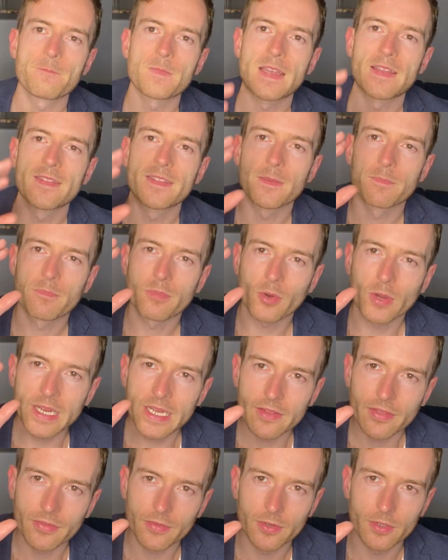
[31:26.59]
And the
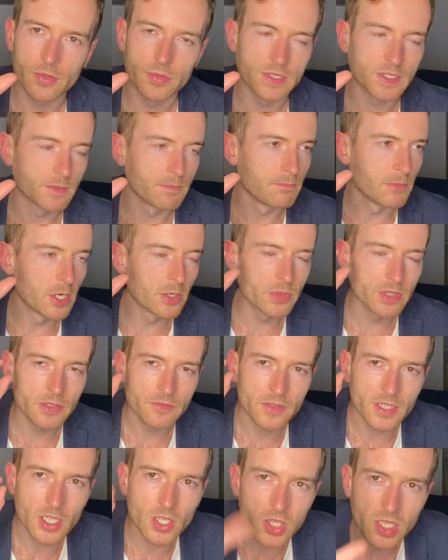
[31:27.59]
breakthrough is a moment
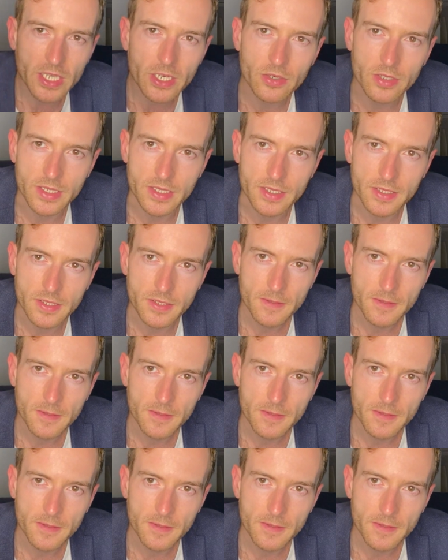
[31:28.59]
of clarity.